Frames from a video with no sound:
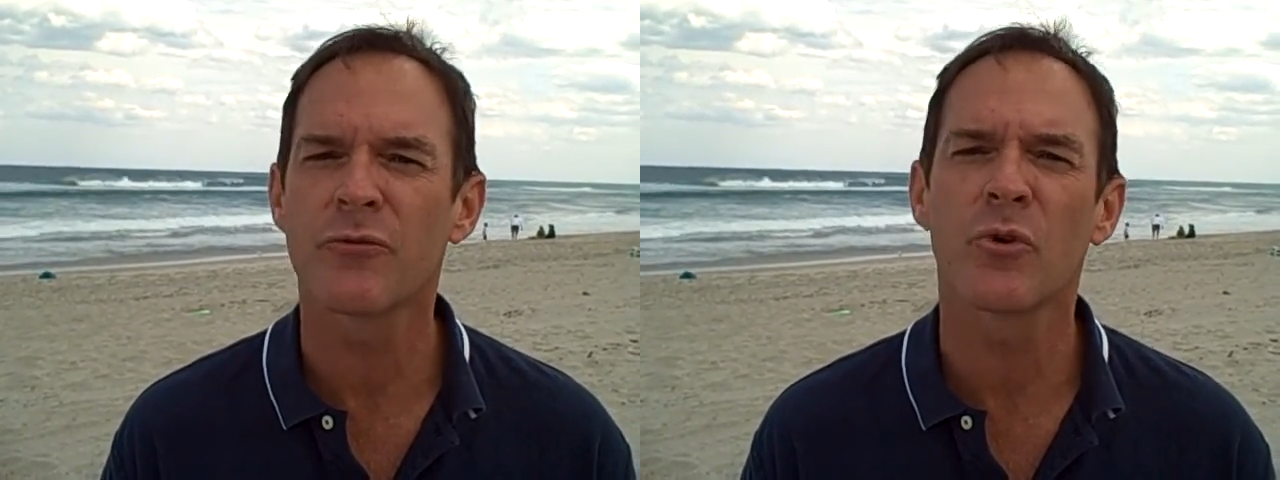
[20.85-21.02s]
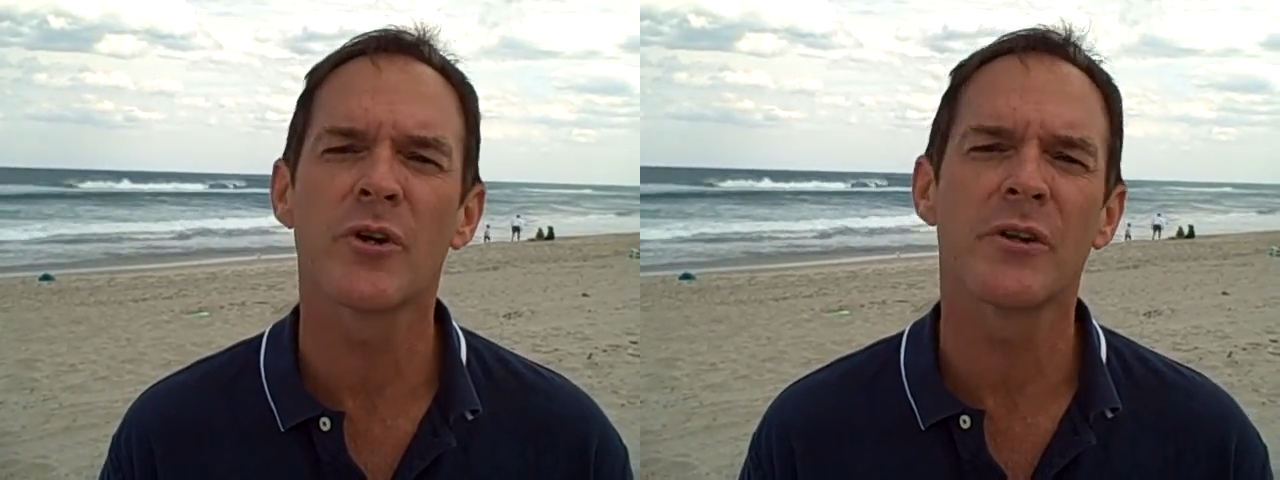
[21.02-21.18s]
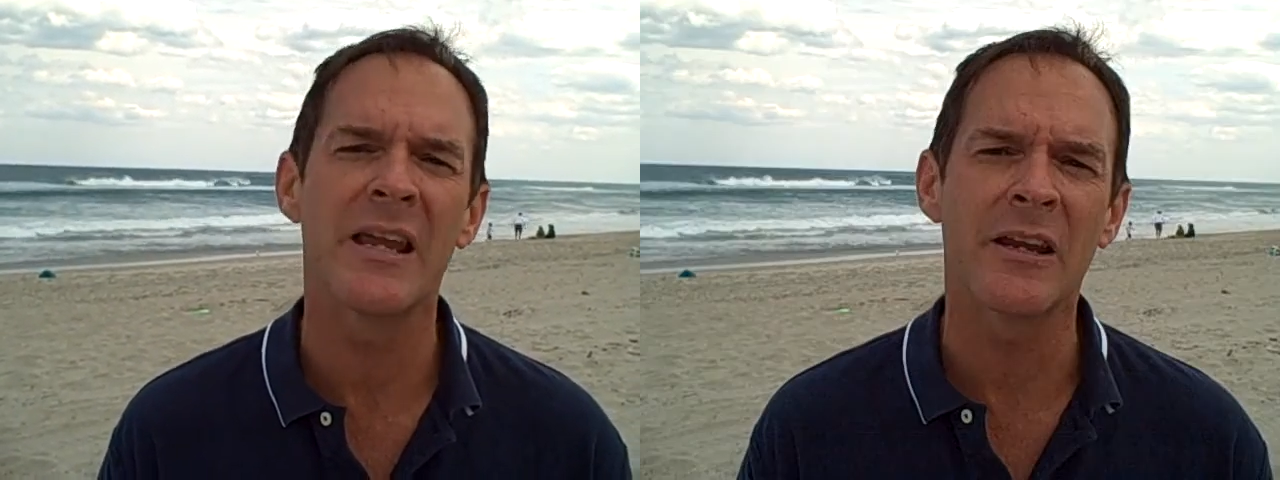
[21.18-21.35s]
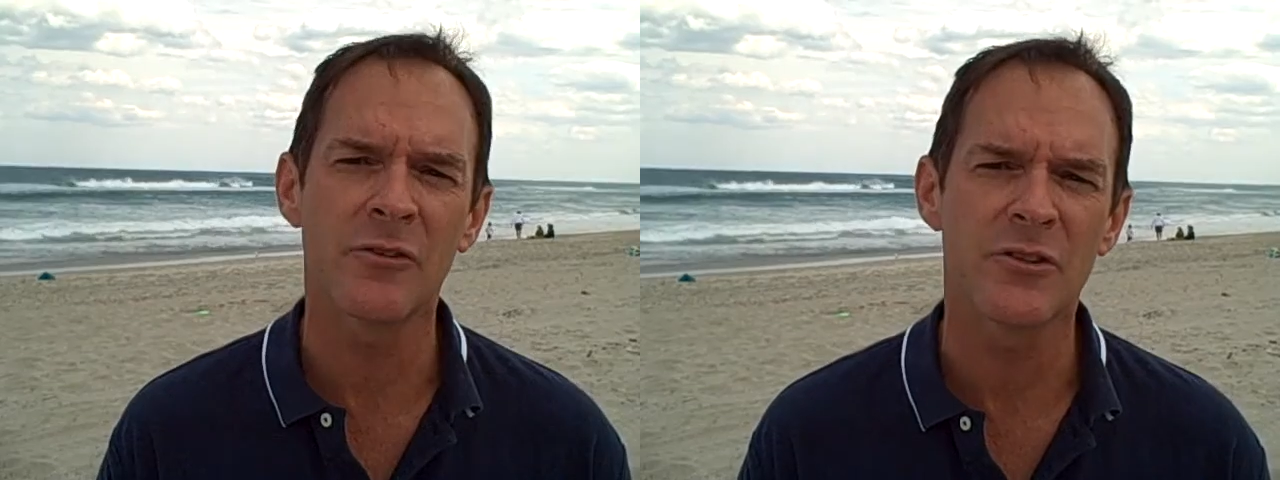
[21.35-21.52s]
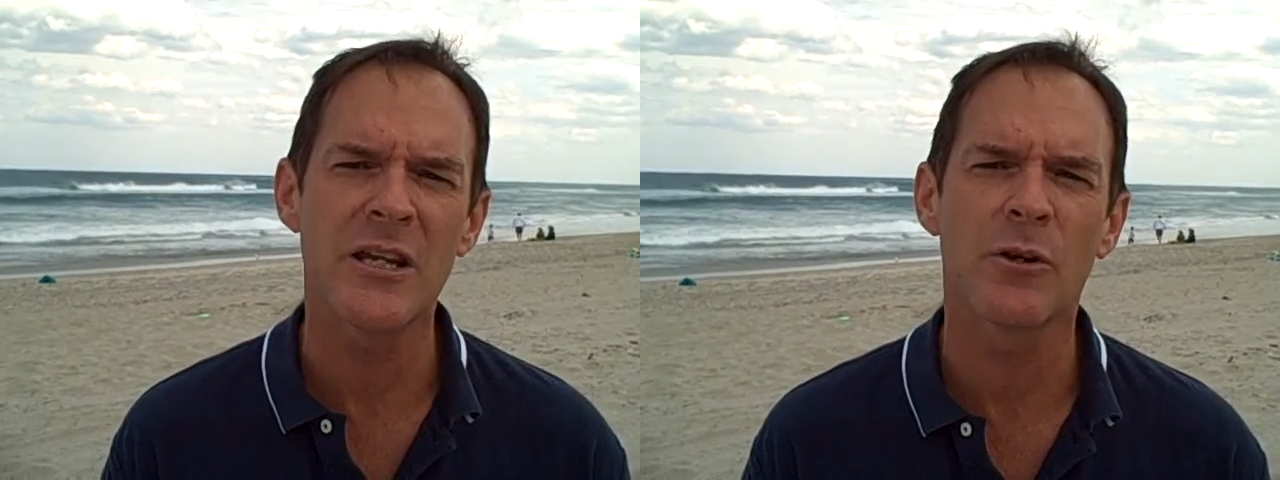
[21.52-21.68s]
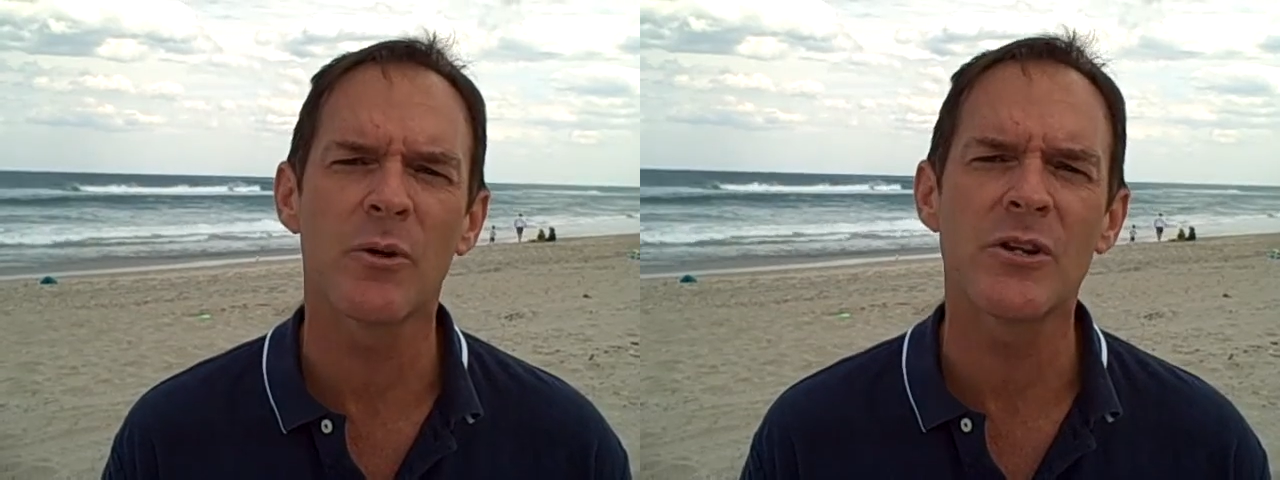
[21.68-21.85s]
for a
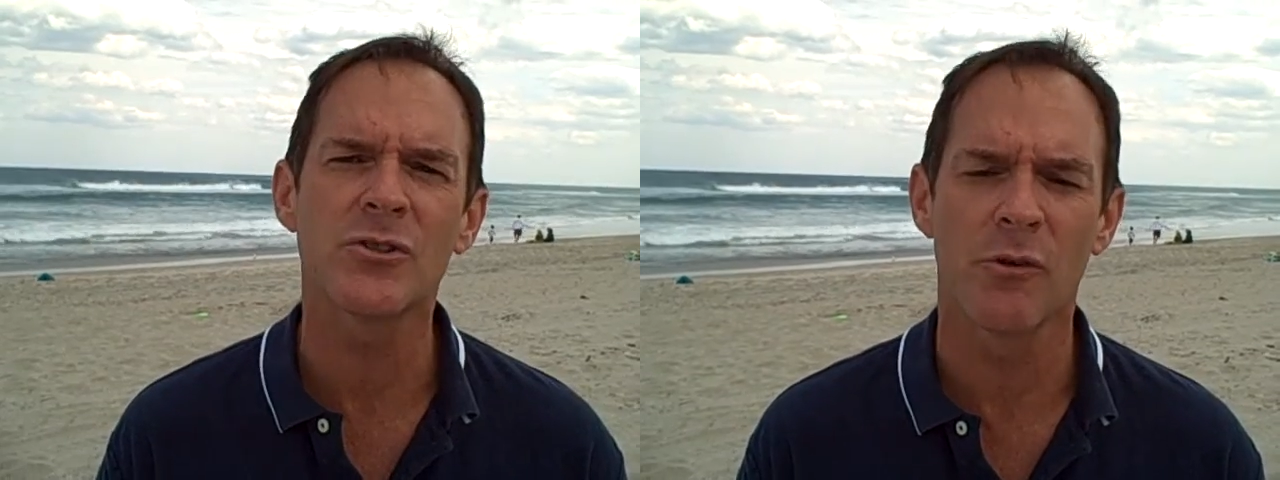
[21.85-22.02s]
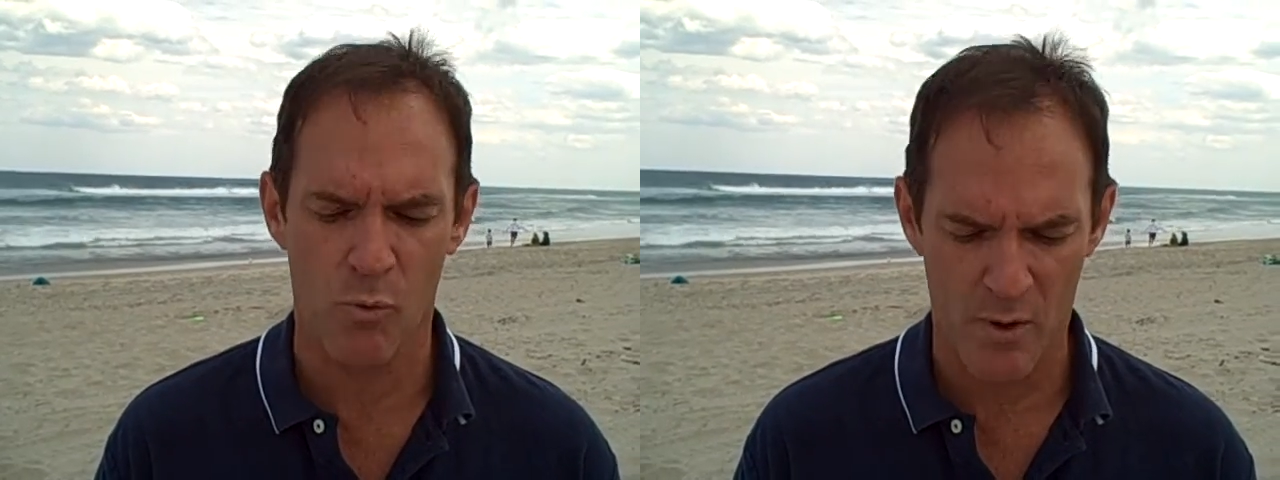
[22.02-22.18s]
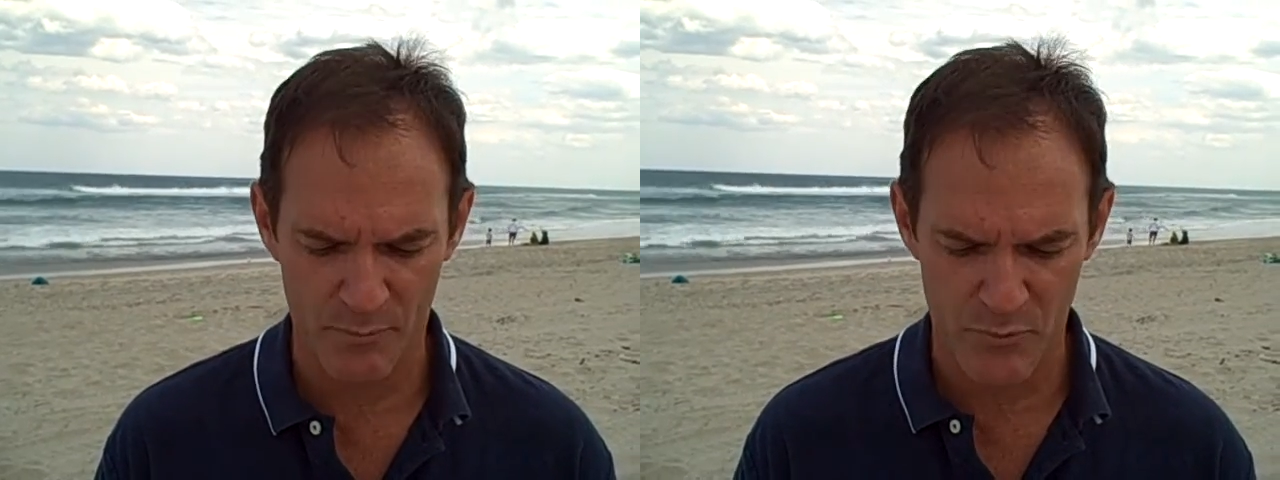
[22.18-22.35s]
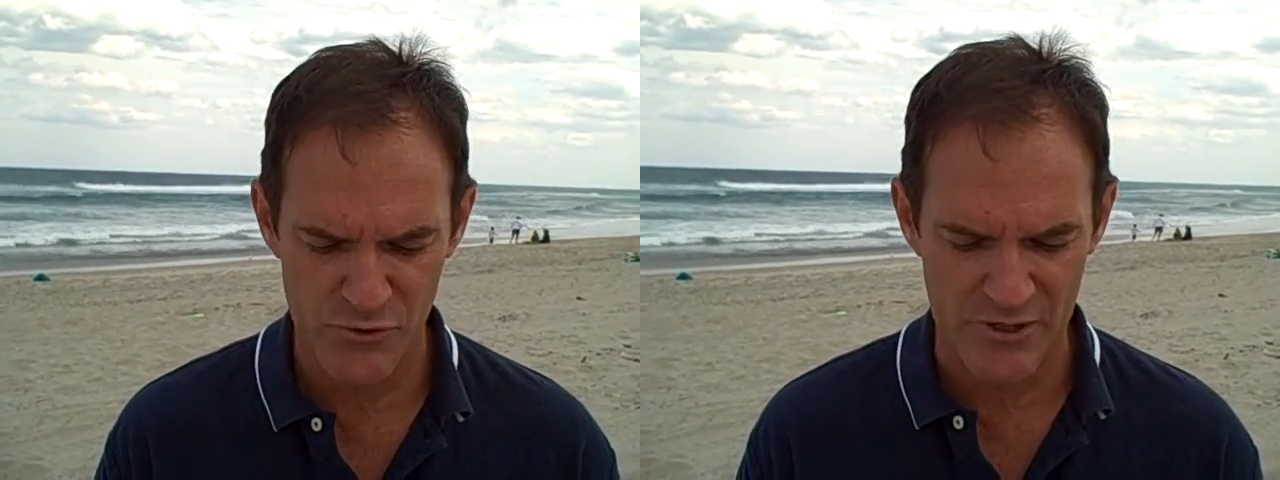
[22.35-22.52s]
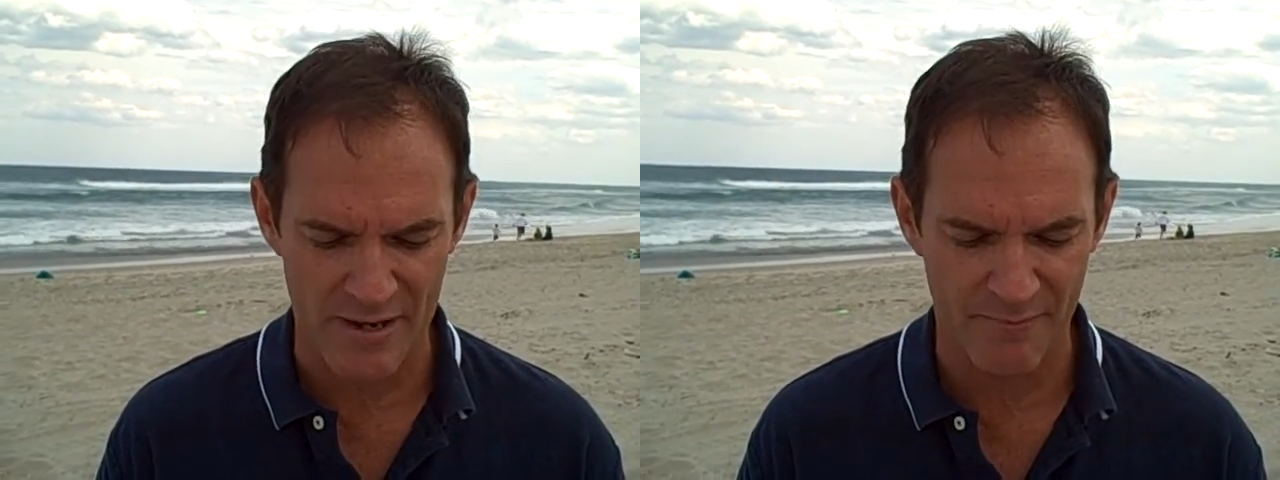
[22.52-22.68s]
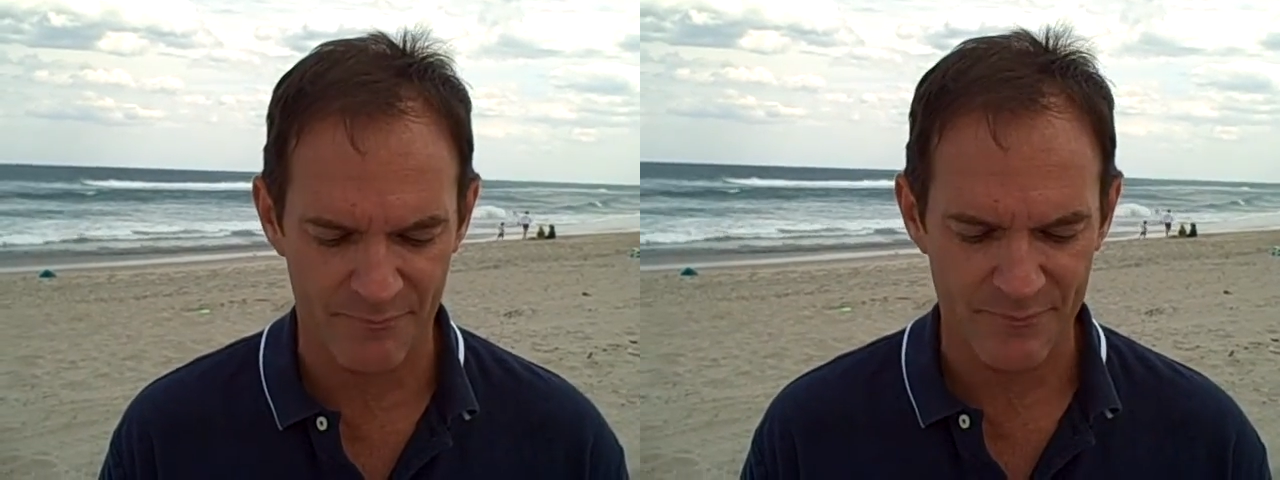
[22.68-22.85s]
decrease of
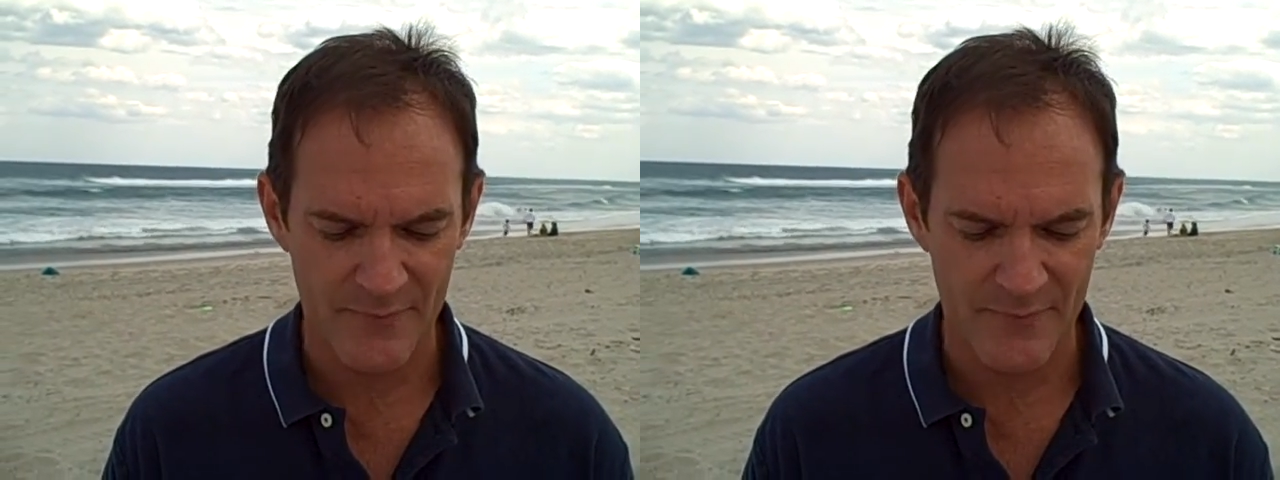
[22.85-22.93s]
1%.